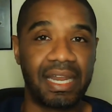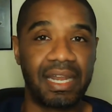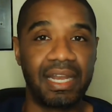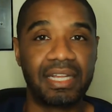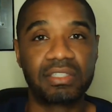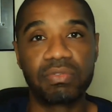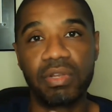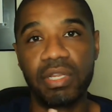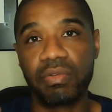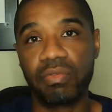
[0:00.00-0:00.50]
And
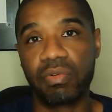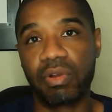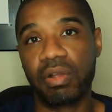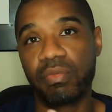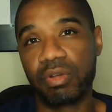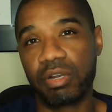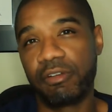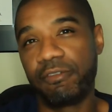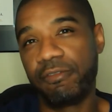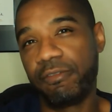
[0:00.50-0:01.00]
that's really where I
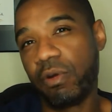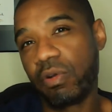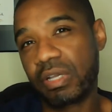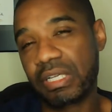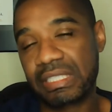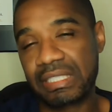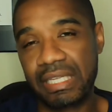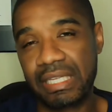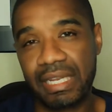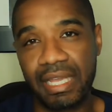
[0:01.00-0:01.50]
want to
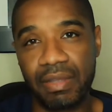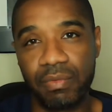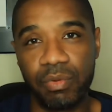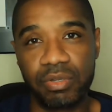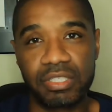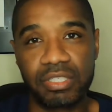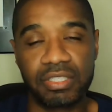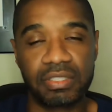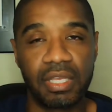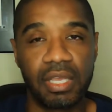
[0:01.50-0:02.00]
focus today,
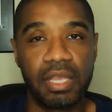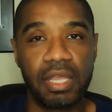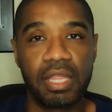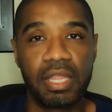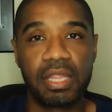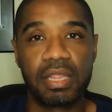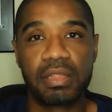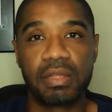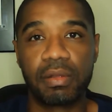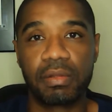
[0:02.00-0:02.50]
which is
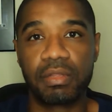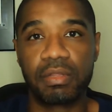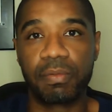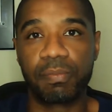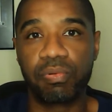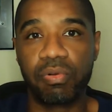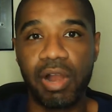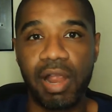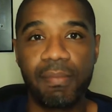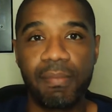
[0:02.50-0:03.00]
the
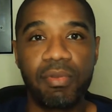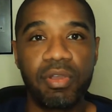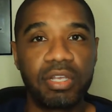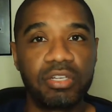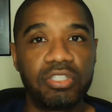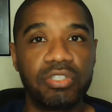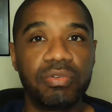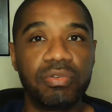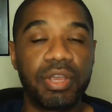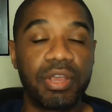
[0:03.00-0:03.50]
primary
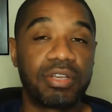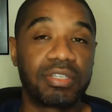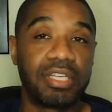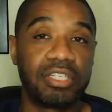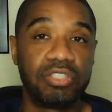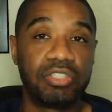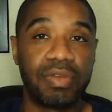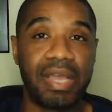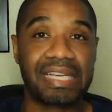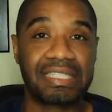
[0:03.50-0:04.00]
two areas
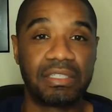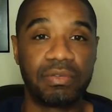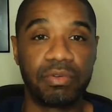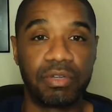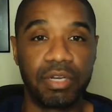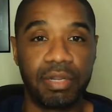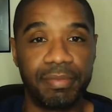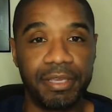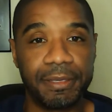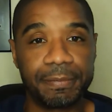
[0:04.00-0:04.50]
that you actually
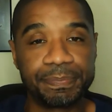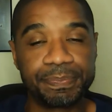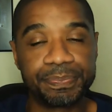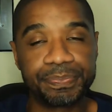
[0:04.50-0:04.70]
want to be.